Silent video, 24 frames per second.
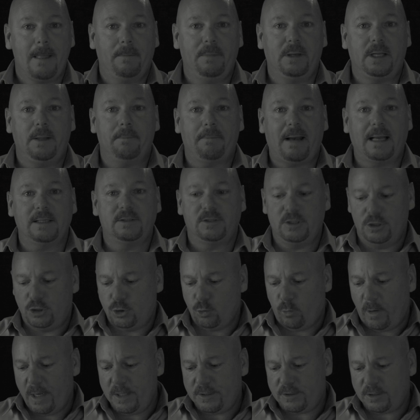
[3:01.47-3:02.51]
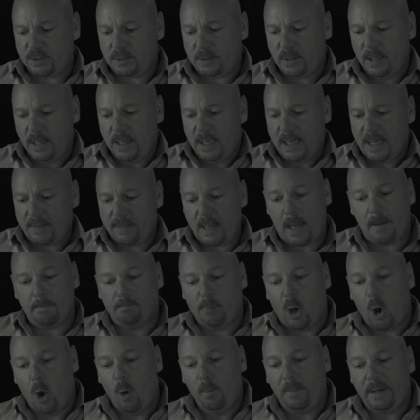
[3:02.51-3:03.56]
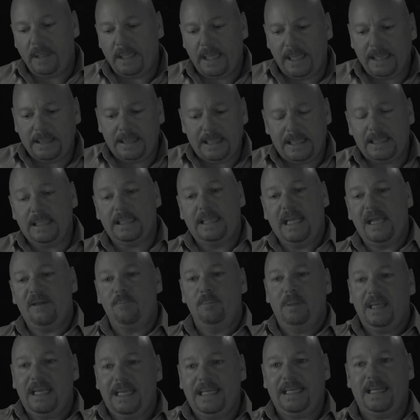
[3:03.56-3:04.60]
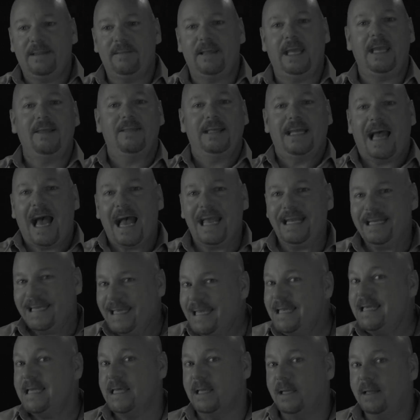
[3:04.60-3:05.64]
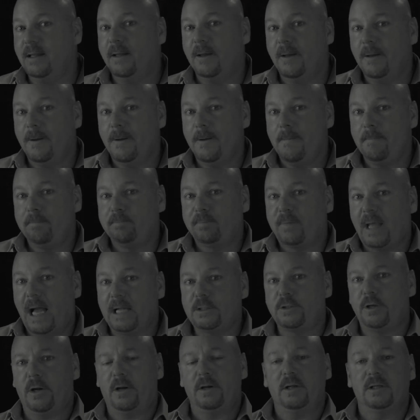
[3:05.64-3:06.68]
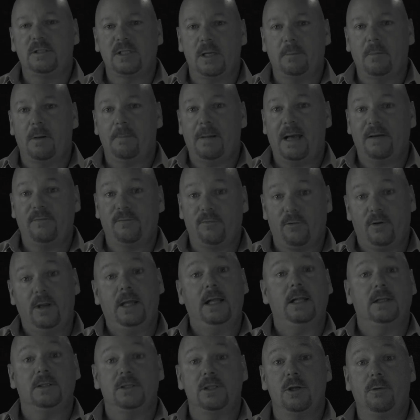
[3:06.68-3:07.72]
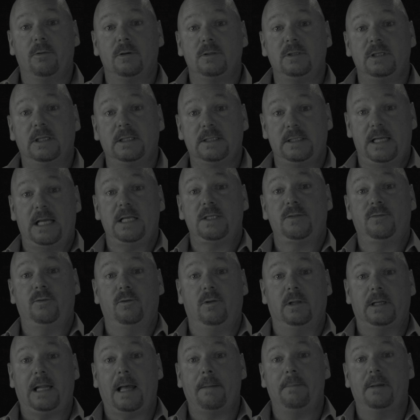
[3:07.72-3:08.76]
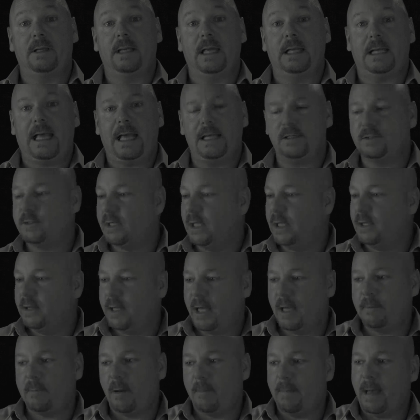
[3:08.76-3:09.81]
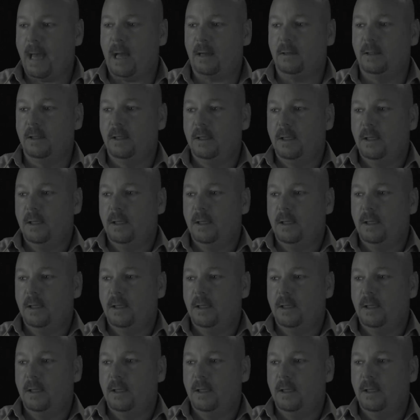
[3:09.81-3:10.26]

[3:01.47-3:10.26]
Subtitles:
But in my situation, at that moment, it didn't give me anything that I needed. I turned to some of my friends who were successful, and I began asking them about